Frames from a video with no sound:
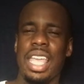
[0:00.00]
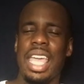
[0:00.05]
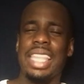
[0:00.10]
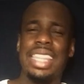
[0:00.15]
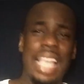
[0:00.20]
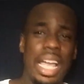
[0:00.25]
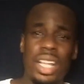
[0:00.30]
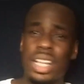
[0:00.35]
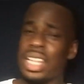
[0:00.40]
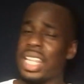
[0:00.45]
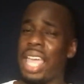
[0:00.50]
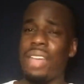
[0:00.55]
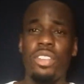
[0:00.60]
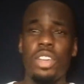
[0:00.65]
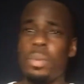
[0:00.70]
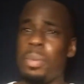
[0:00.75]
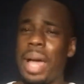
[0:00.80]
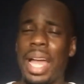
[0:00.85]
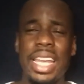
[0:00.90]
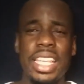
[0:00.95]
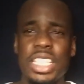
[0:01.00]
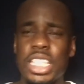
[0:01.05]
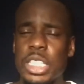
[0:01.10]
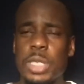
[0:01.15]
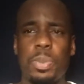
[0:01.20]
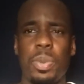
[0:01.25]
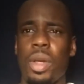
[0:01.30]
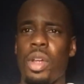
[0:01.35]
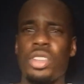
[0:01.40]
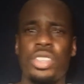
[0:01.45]
Now, everybody's
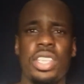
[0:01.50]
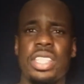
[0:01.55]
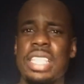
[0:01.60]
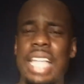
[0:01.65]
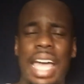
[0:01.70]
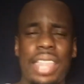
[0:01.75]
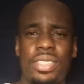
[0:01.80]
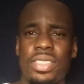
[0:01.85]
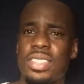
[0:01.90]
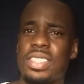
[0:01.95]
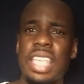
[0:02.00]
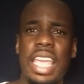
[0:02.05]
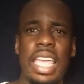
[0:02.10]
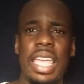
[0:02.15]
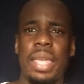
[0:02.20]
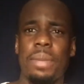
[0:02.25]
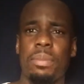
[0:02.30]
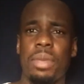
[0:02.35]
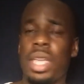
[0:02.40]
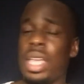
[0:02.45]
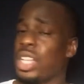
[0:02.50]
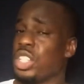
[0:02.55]
experience is not the same.